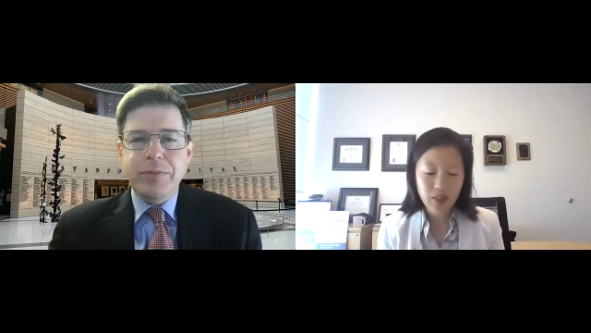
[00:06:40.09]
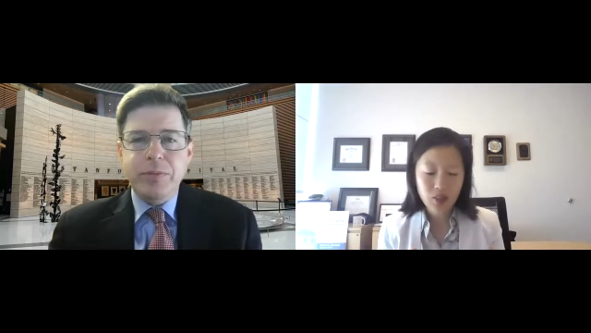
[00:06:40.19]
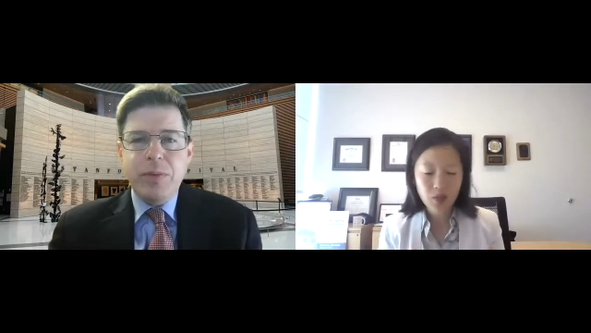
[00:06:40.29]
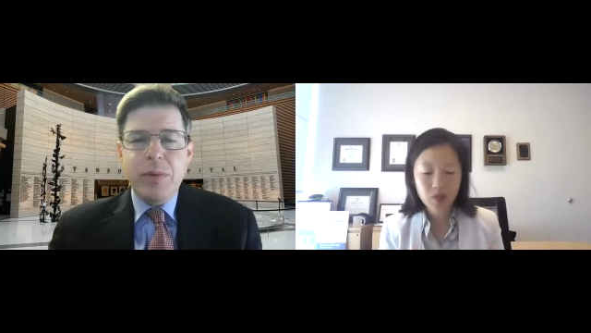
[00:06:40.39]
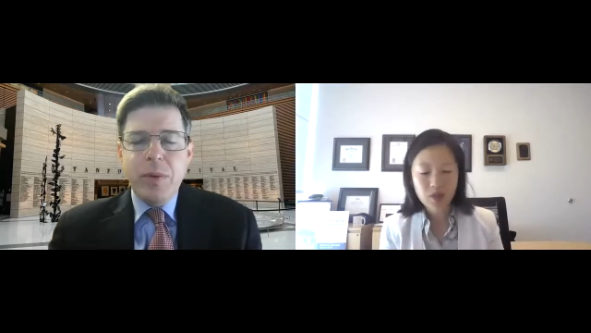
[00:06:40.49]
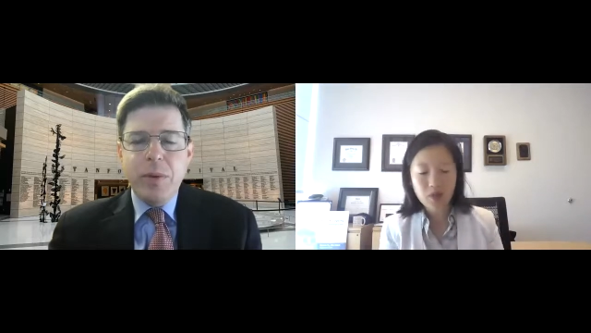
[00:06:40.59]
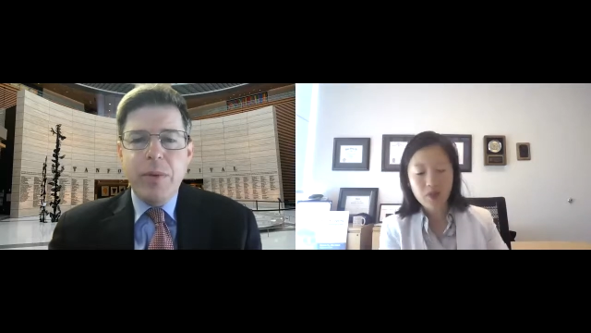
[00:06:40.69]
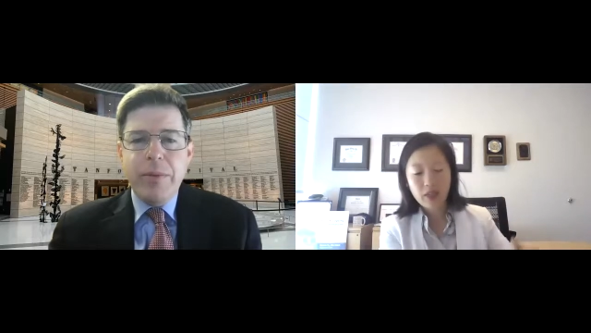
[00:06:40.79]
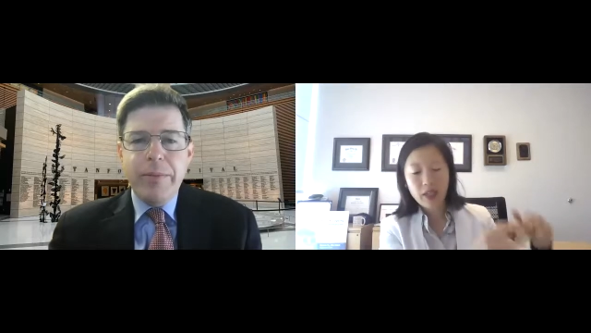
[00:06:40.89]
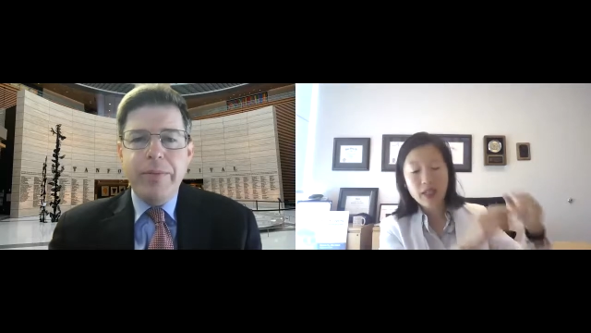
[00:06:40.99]
Speaker 1: in terms
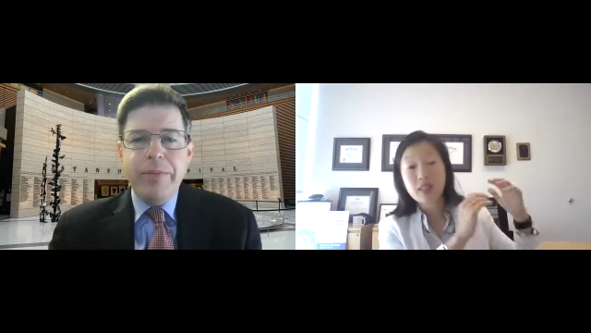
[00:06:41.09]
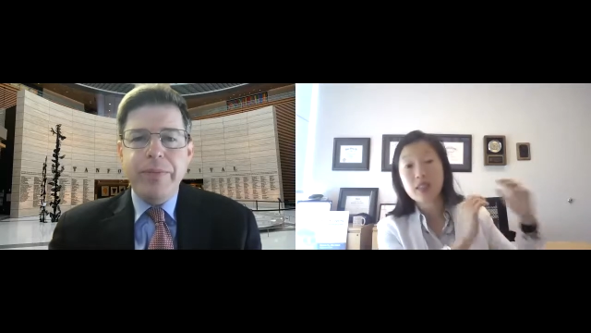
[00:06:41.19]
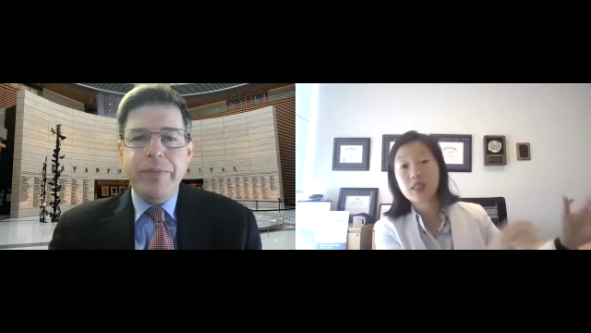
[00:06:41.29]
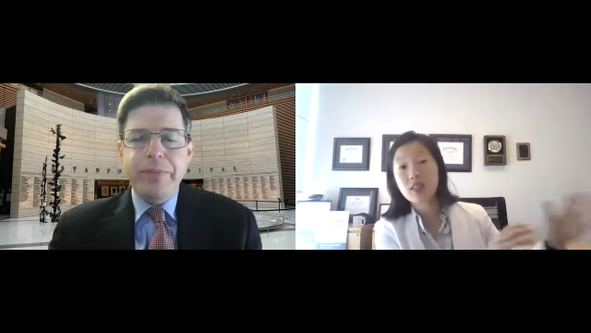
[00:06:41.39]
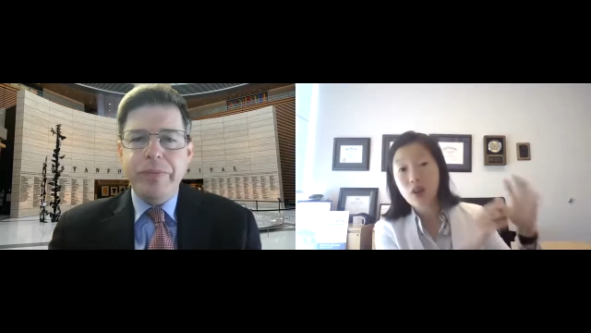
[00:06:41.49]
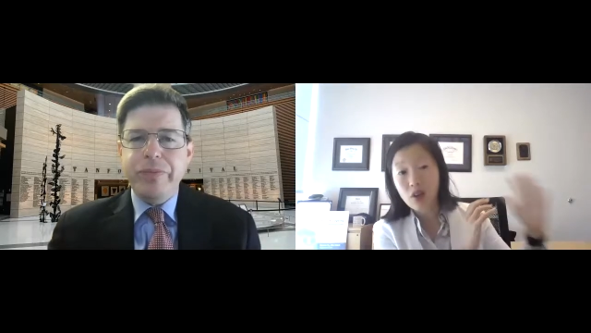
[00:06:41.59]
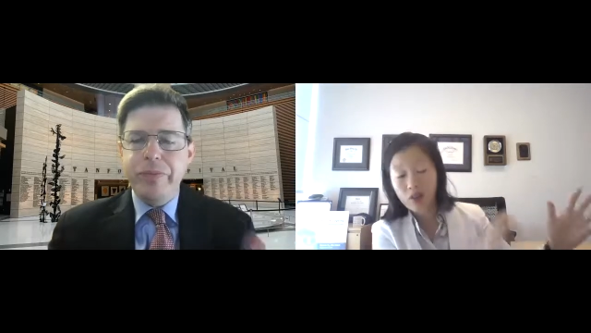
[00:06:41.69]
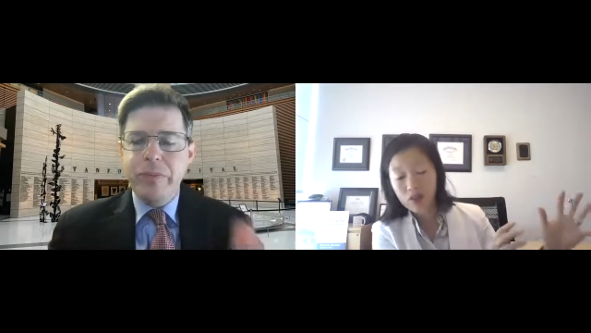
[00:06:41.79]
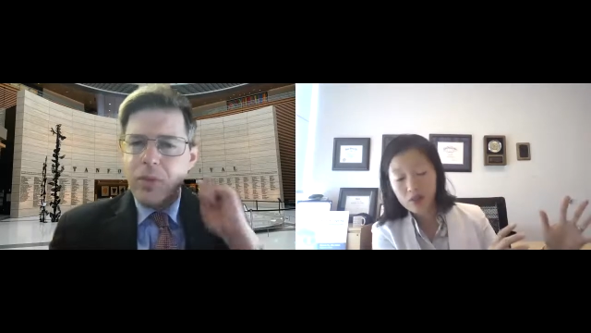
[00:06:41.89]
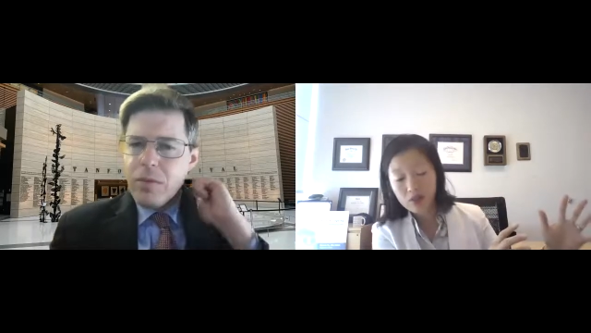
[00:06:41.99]
of
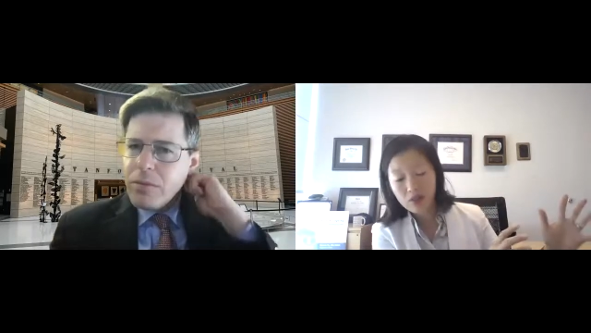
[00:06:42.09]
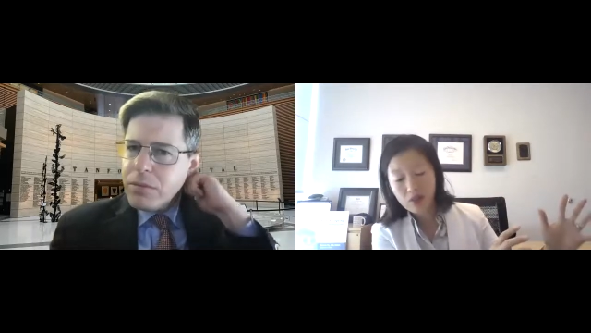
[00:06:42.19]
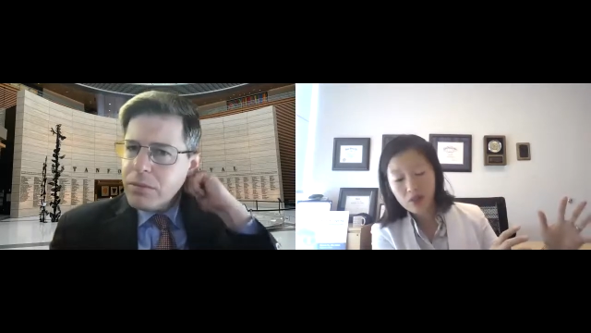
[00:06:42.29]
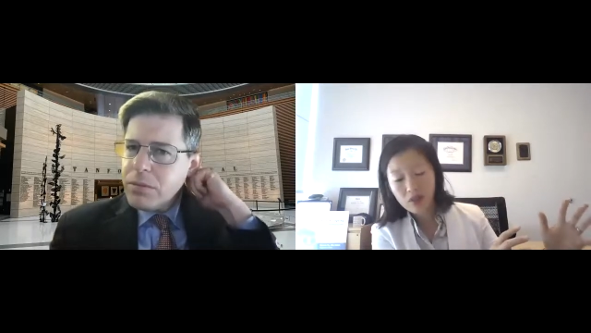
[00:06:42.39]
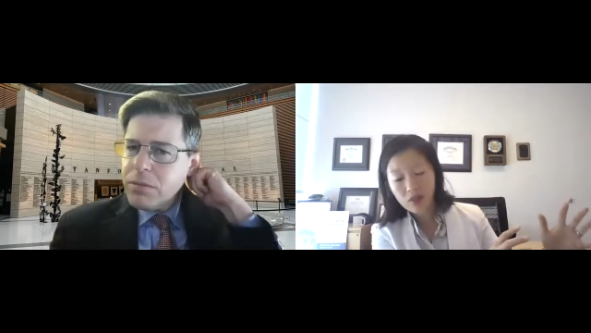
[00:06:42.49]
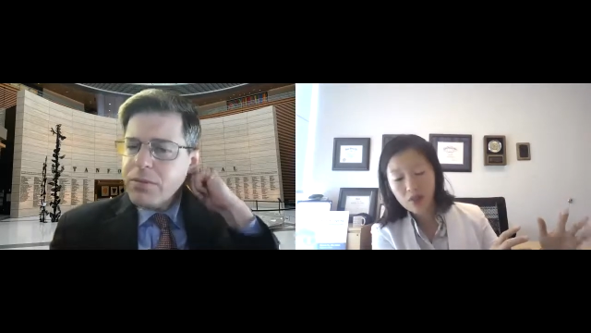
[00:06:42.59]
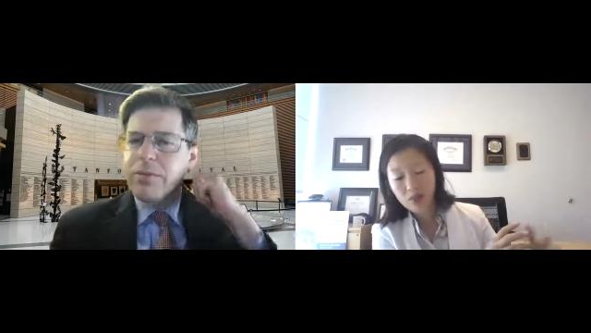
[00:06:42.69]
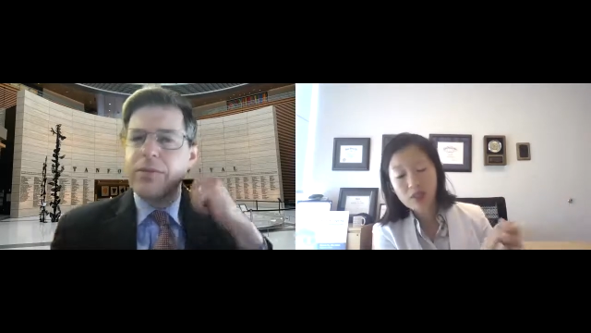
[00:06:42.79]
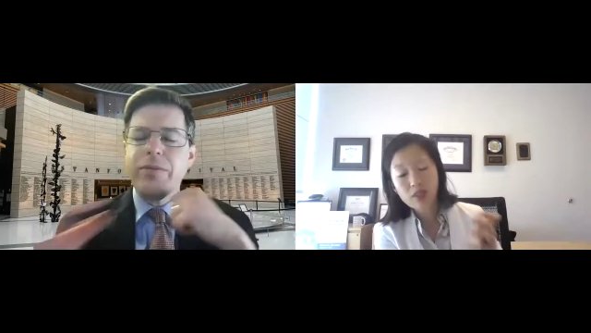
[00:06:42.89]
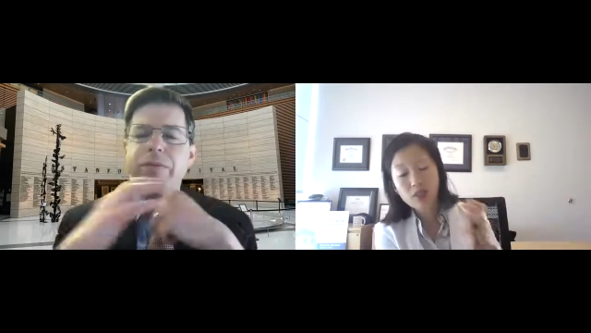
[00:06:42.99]
ATTR,
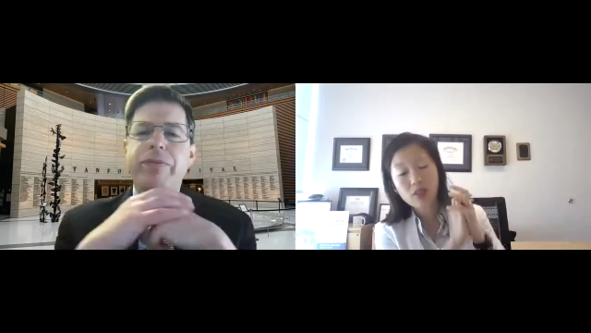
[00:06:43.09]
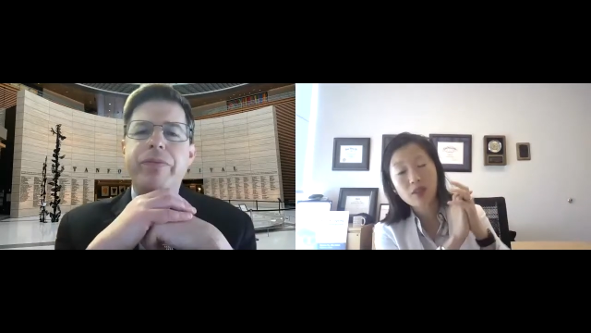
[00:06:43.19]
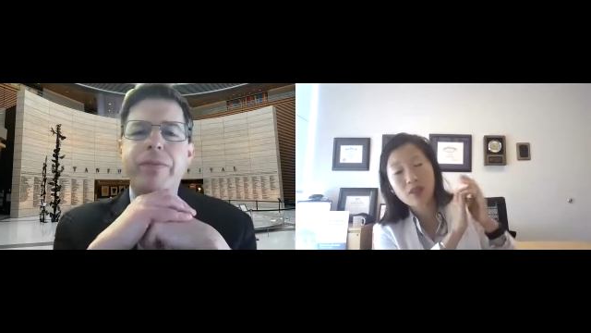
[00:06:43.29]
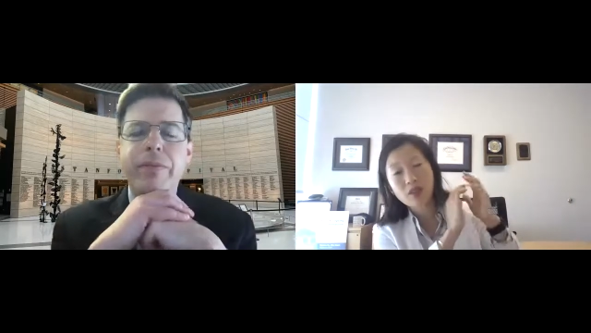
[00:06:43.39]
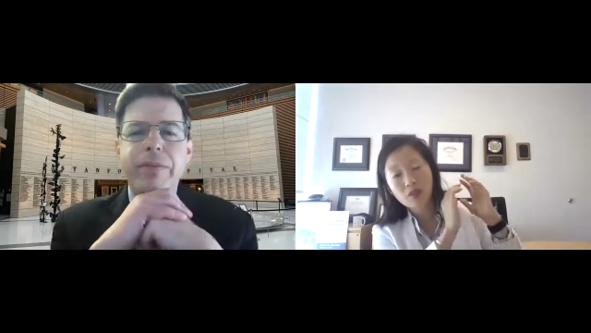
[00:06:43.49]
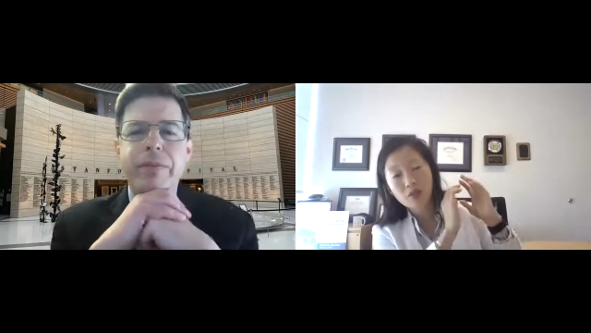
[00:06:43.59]
when should